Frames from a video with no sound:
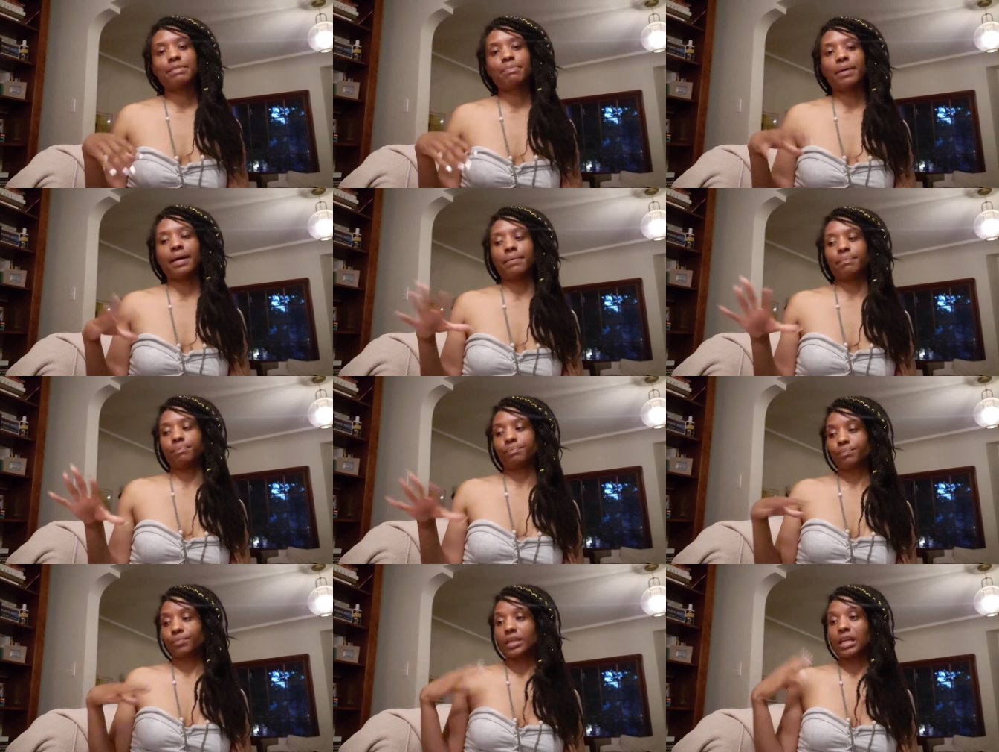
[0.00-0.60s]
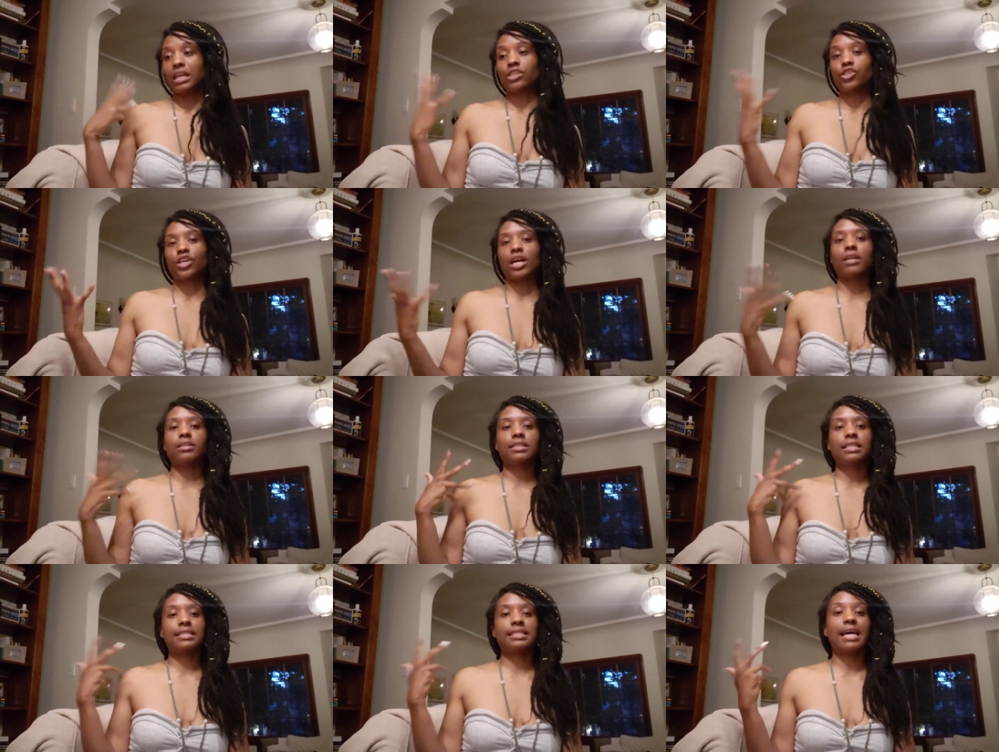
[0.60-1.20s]
But a
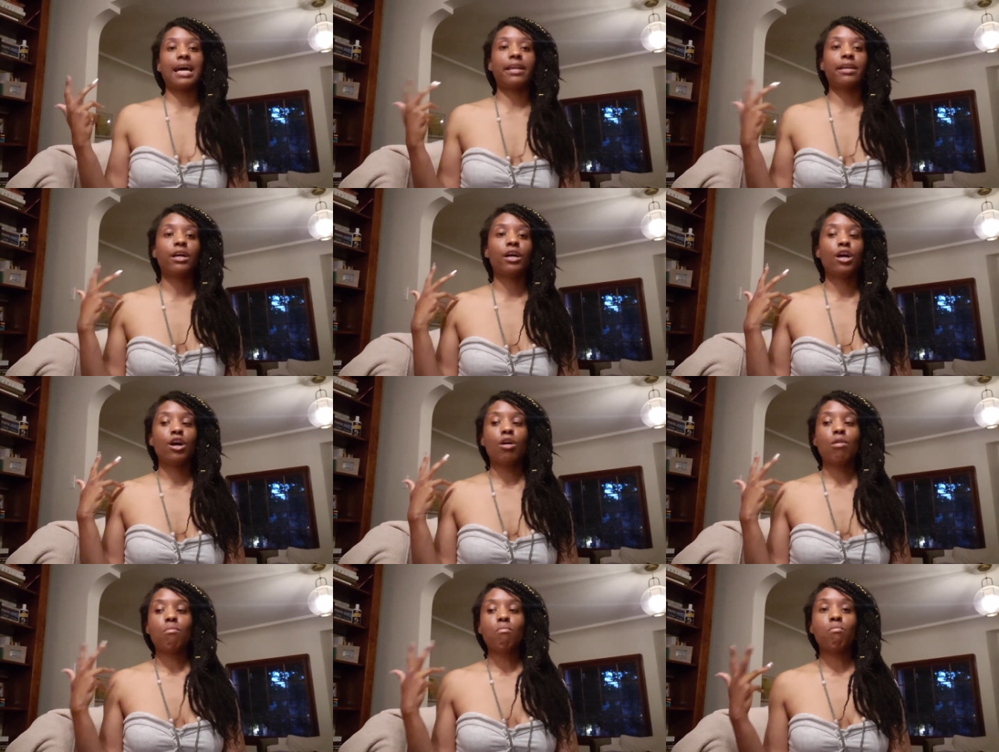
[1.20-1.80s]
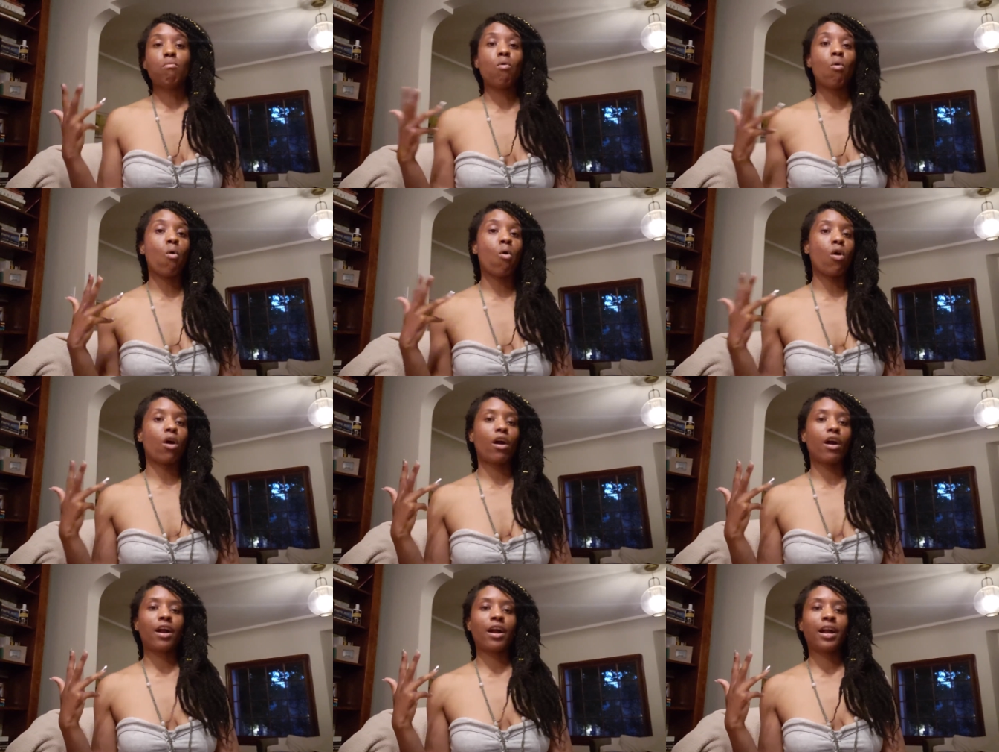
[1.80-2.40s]
child does that
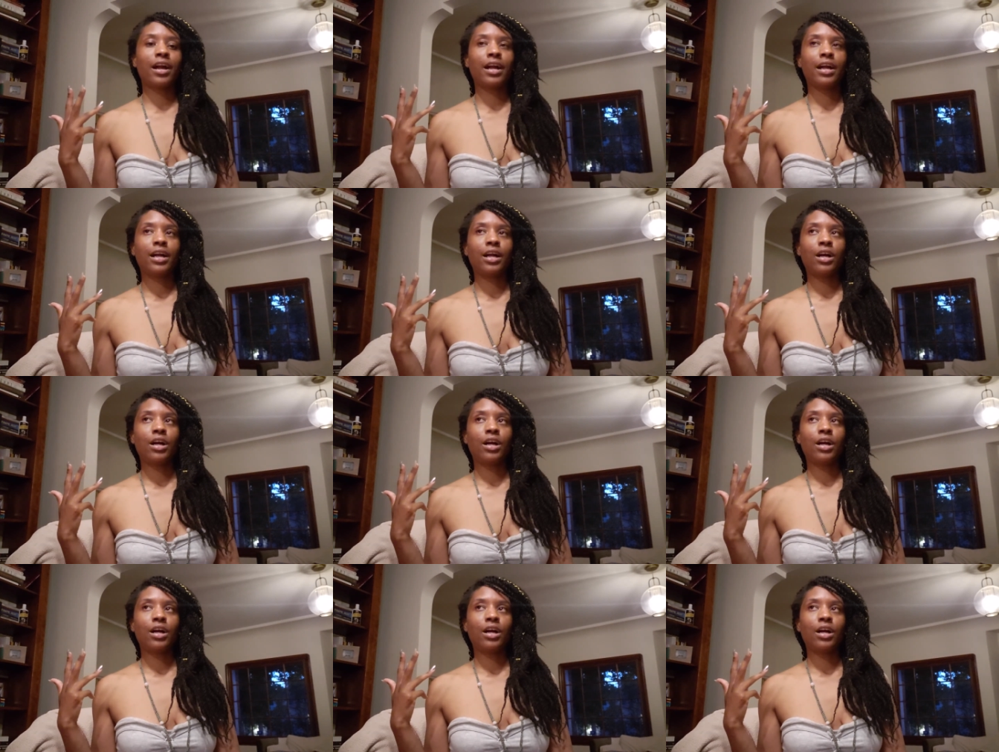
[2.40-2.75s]
more